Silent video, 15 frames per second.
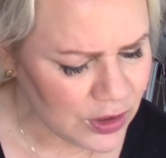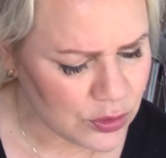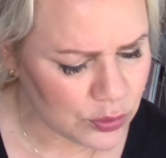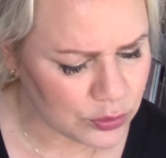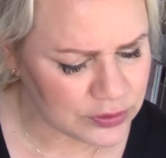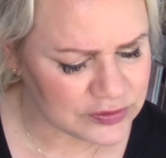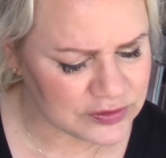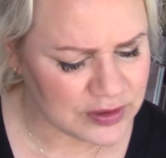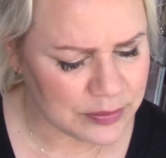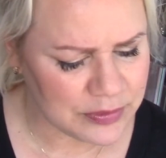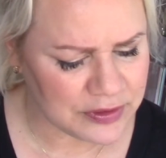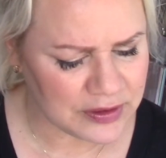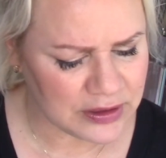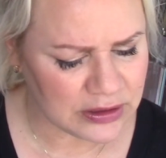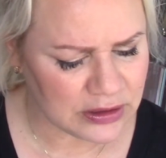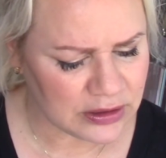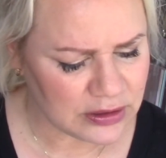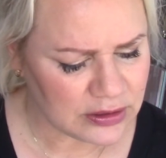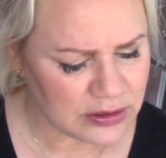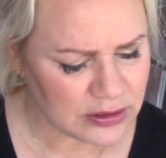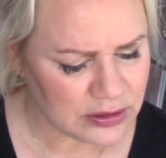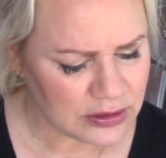Or something
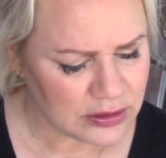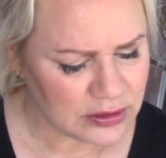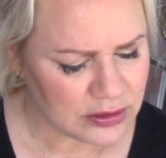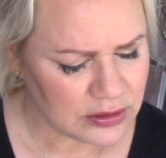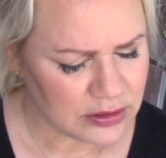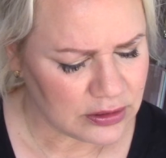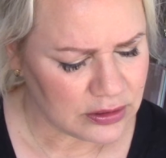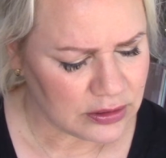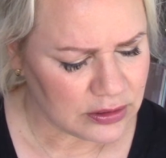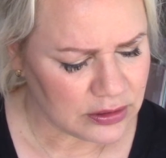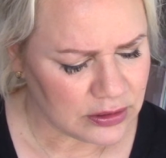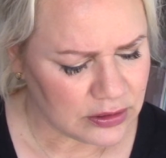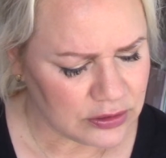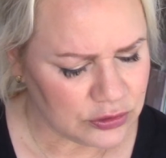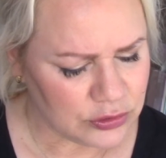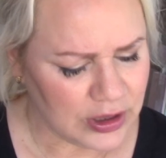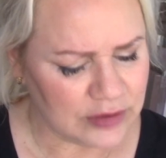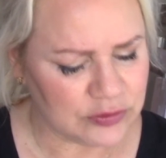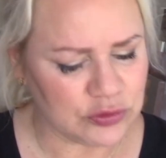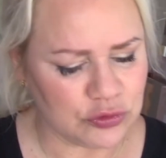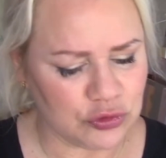you have to